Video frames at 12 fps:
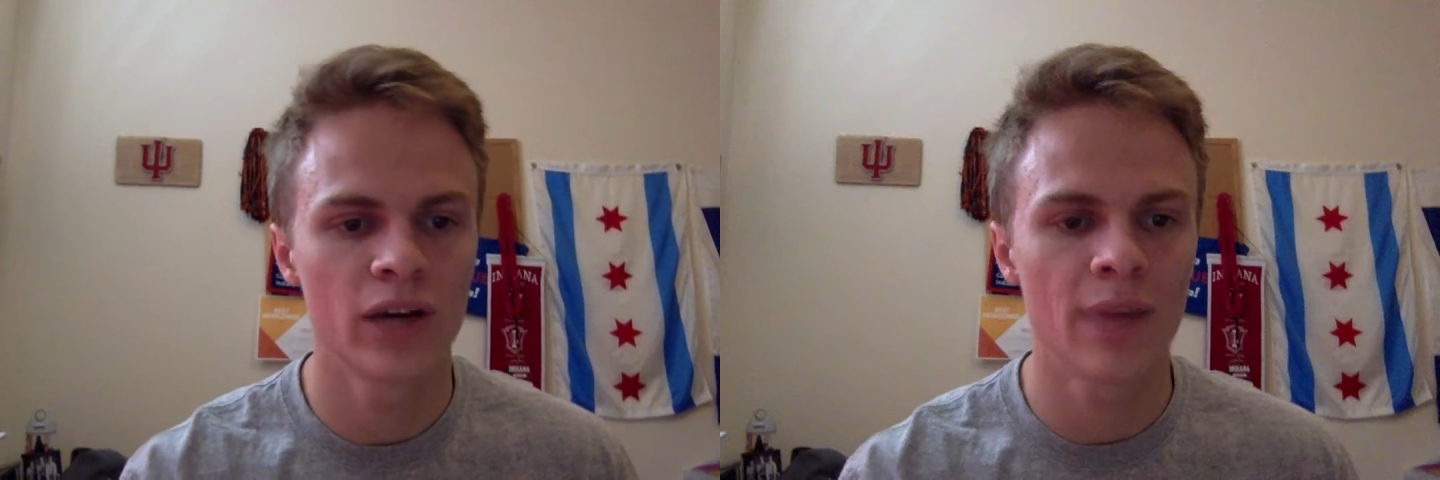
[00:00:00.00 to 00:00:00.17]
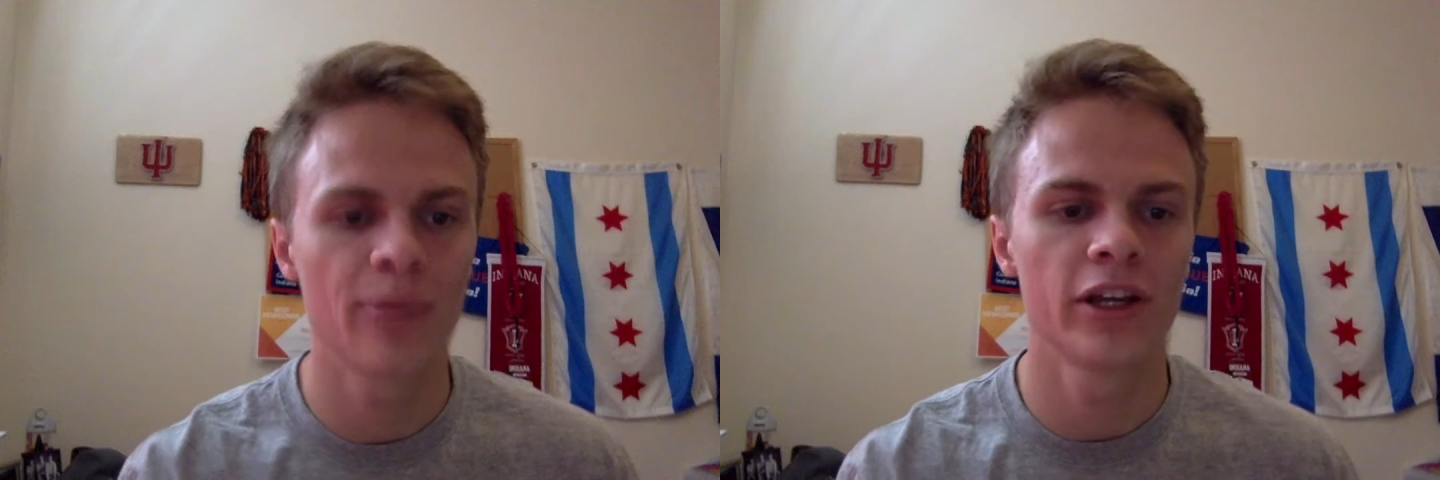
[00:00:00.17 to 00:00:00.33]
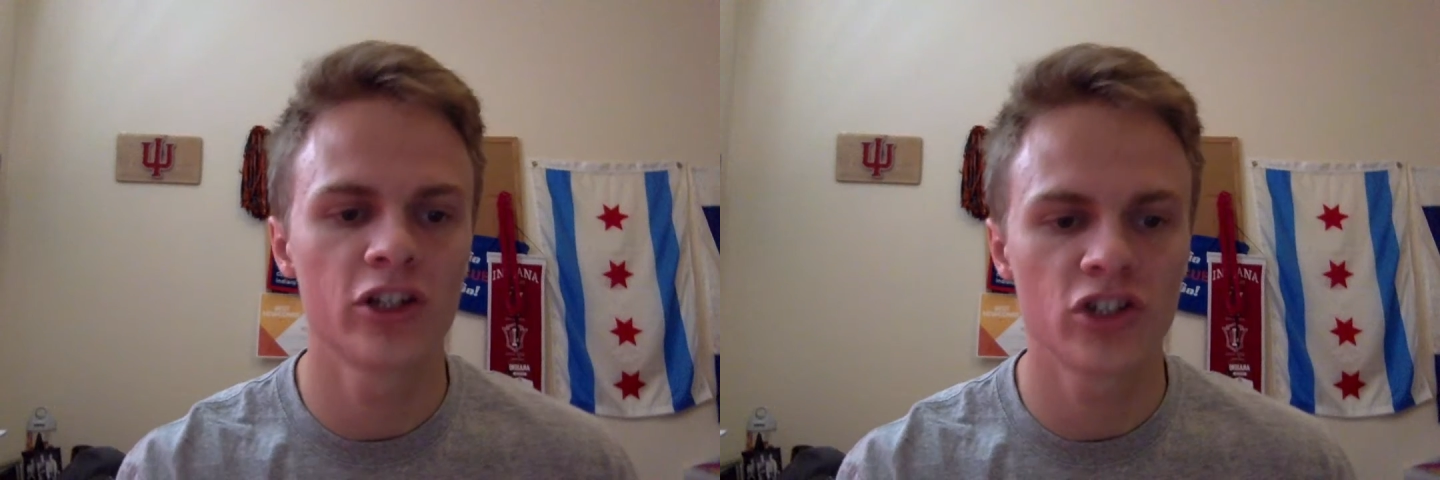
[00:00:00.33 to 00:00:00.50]

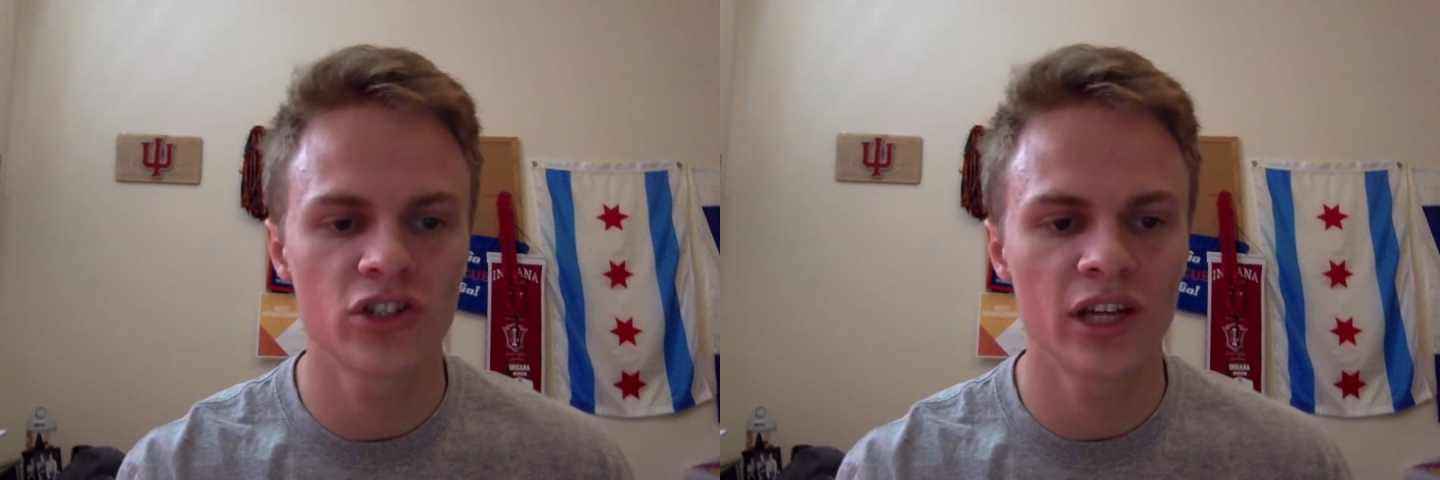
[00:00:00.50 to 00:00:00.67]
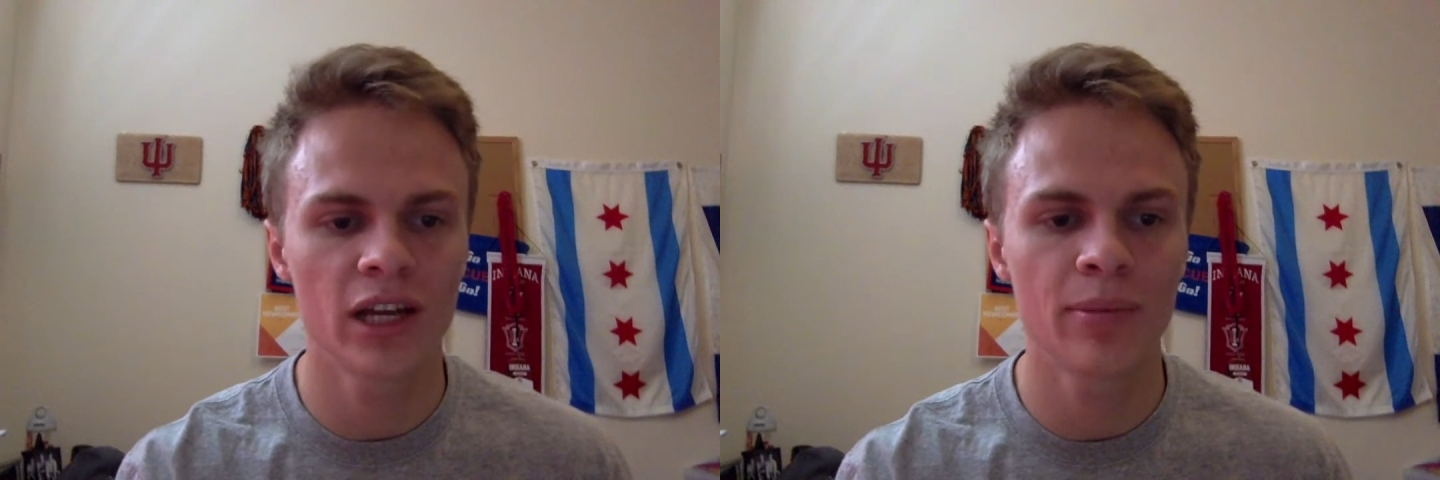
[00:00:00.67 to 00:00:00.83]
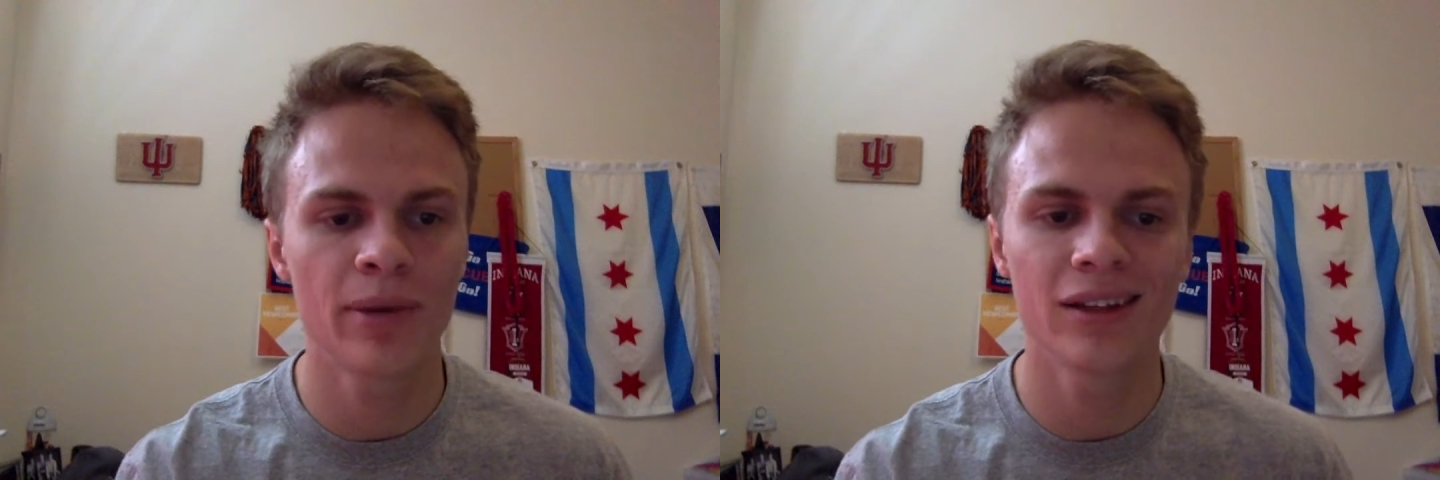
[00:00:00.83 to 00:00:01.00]
Appalachian
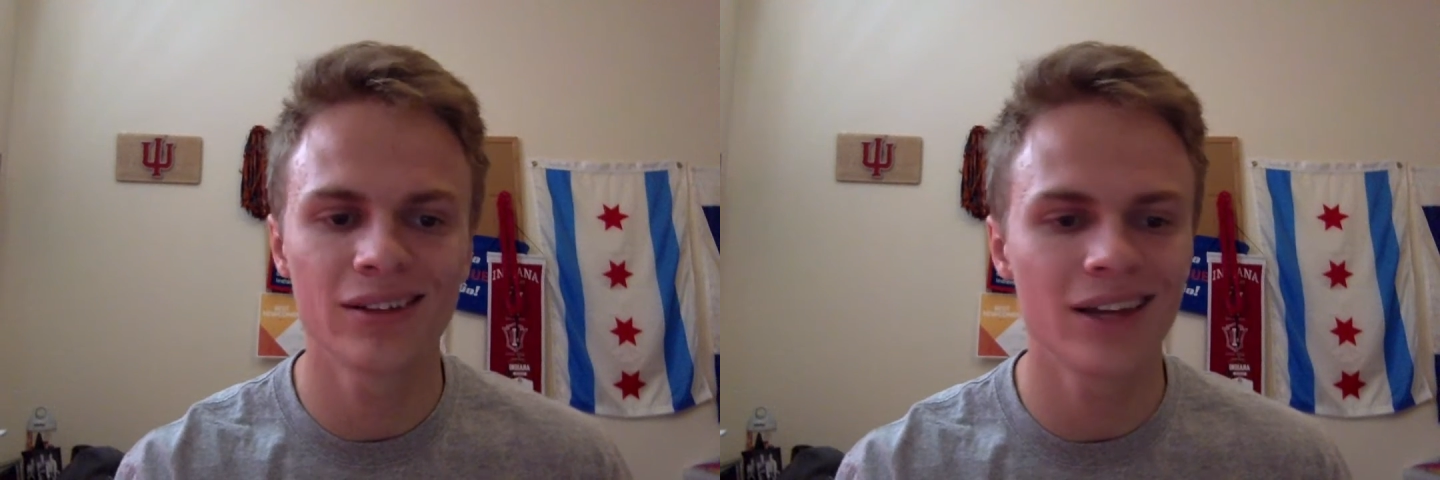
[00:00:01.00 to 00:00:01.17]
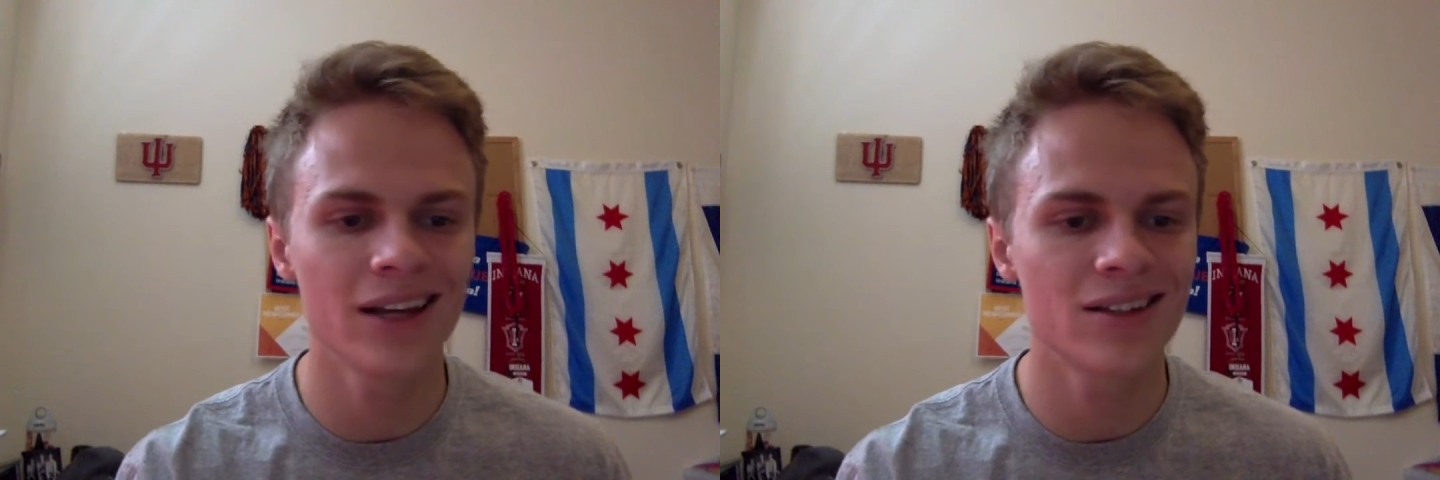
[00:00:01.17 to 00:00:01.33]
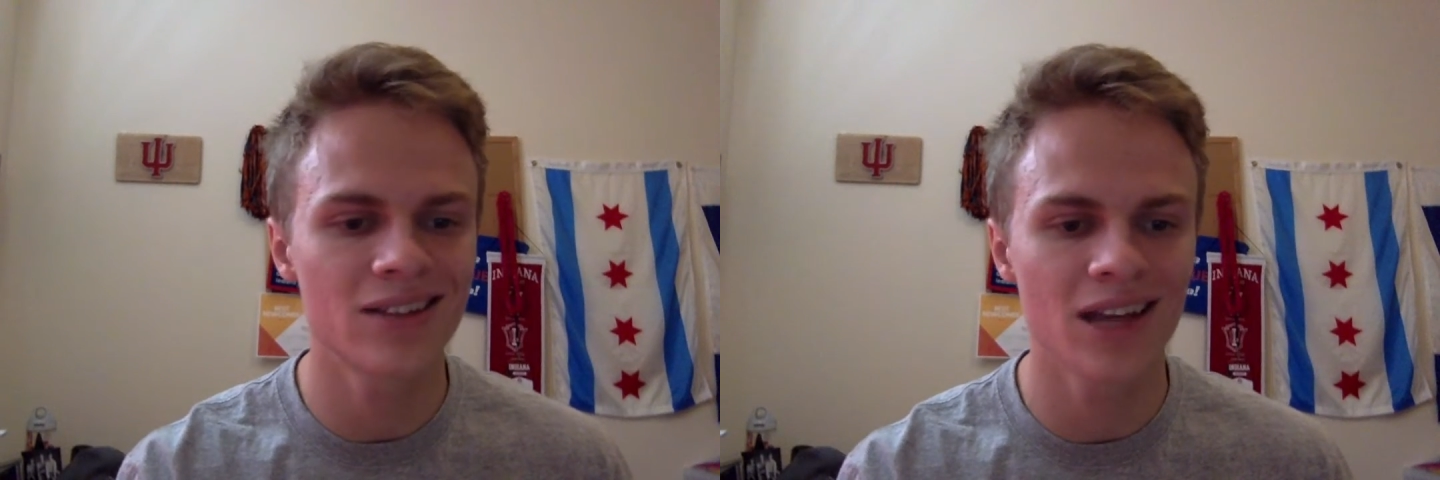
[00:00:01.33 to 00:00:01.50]
State at Penn
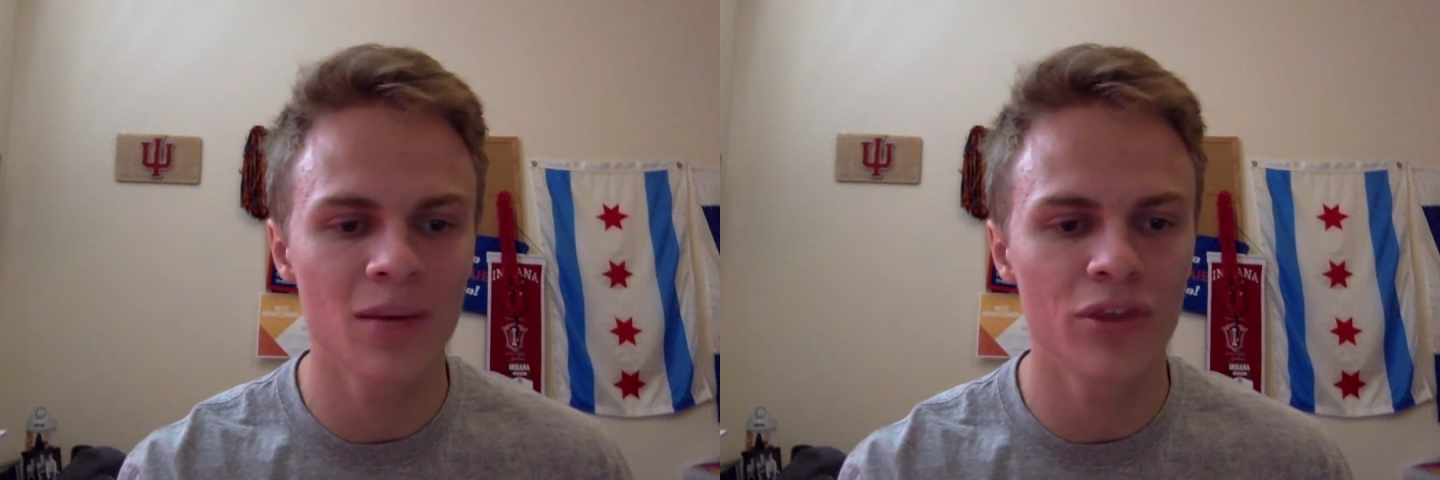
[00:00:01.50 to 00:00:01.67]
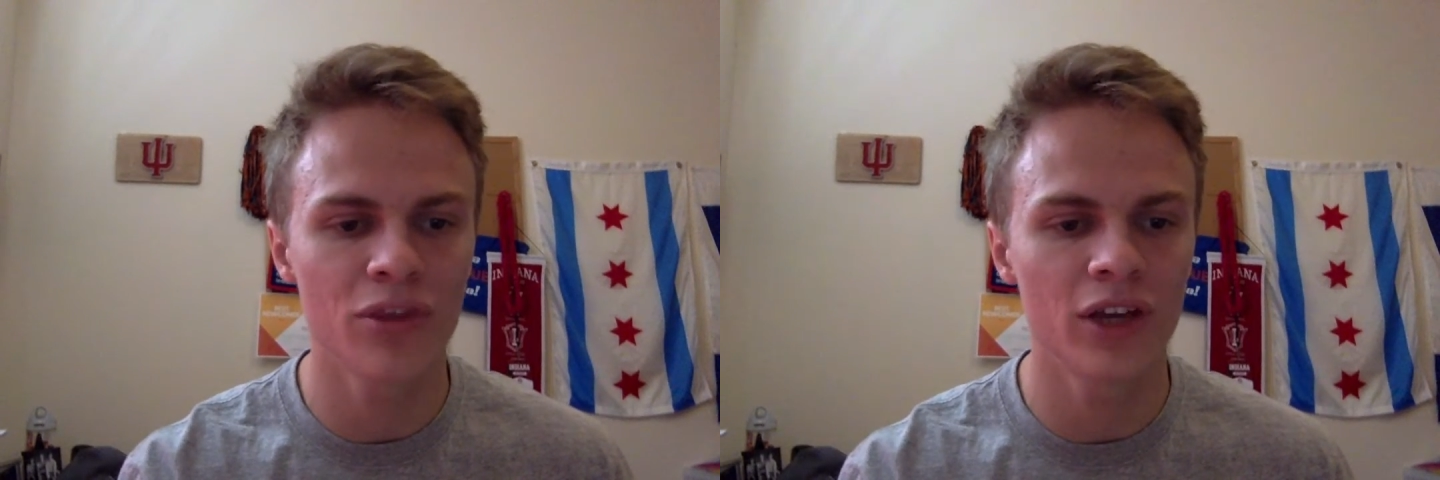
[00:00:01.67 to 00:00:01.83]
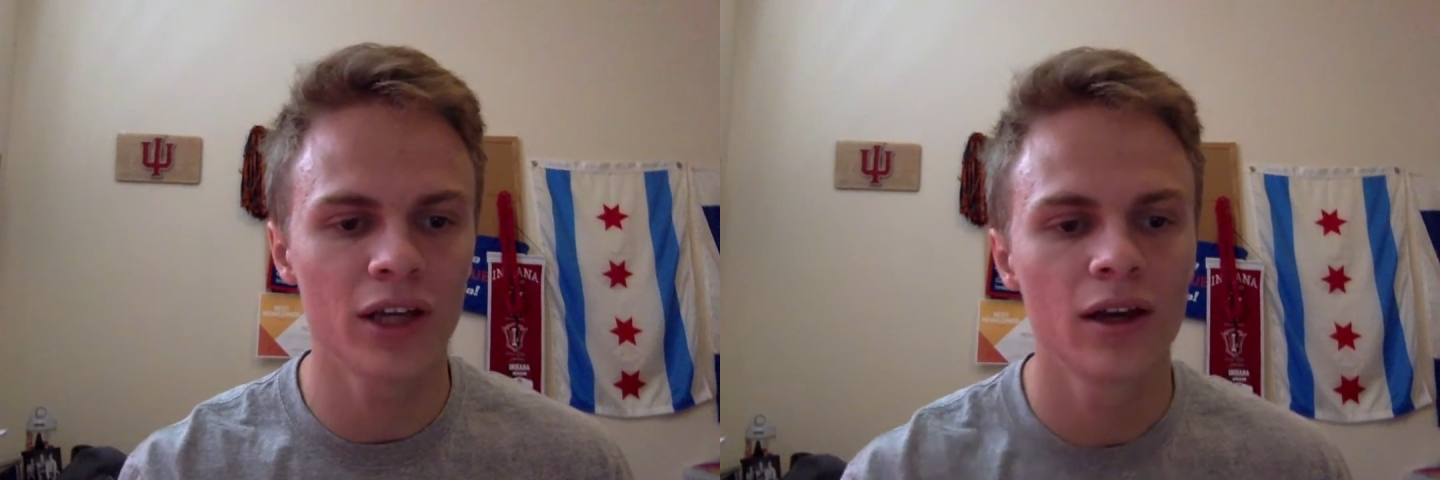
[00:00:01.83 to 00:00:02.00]
State, same
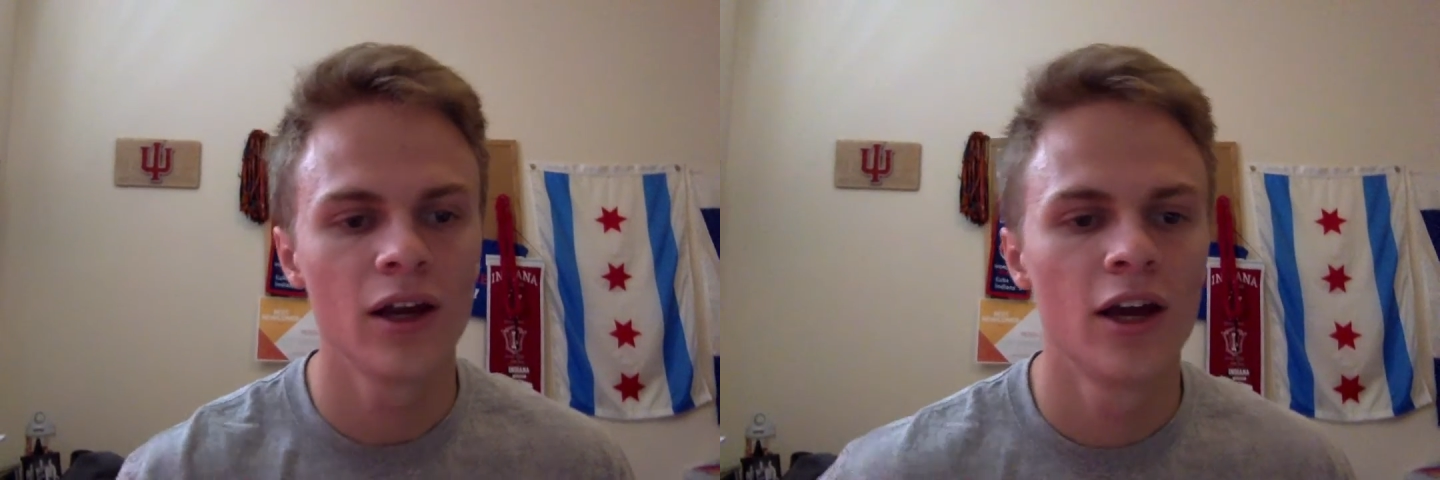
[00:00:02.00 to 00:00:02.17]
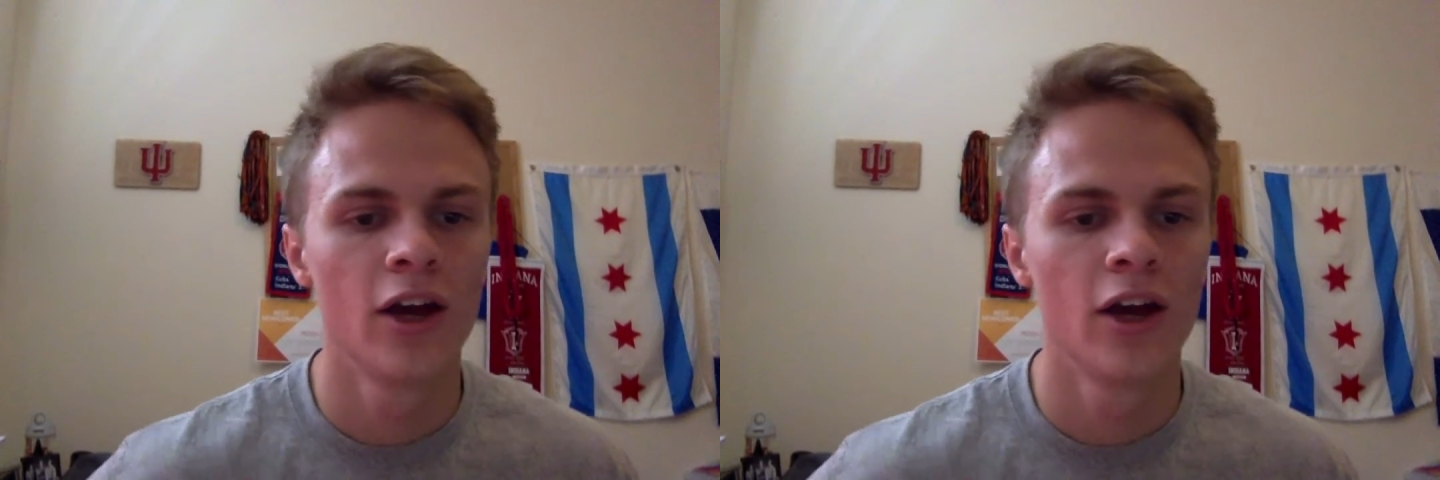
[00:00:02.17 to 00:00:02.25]
thing.